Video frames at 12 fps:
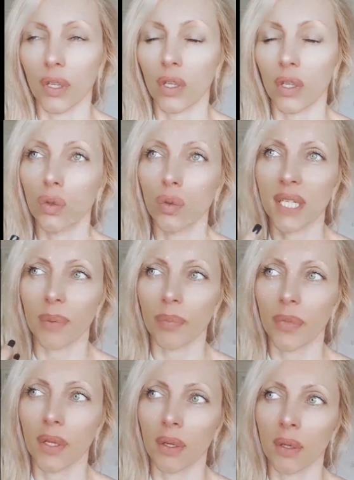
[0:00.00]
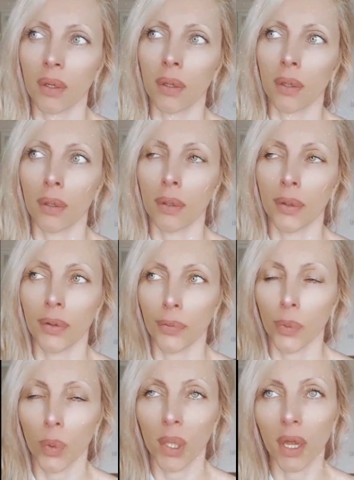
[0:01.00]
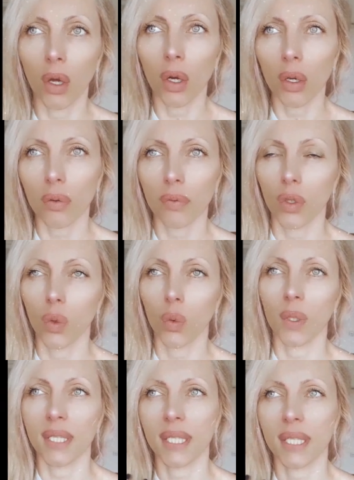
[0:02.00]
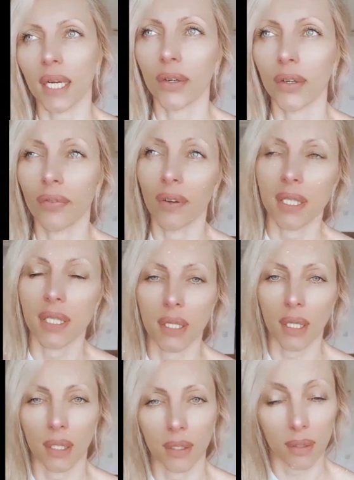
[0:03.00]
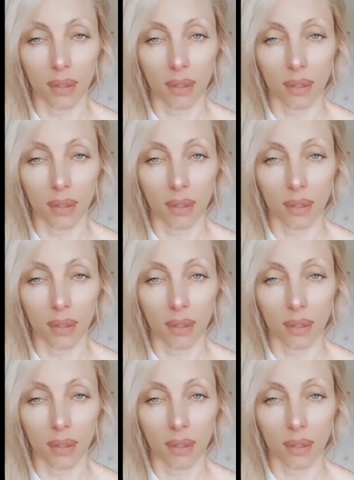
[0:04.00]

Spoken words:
when you do something with love, you will sacrifice things.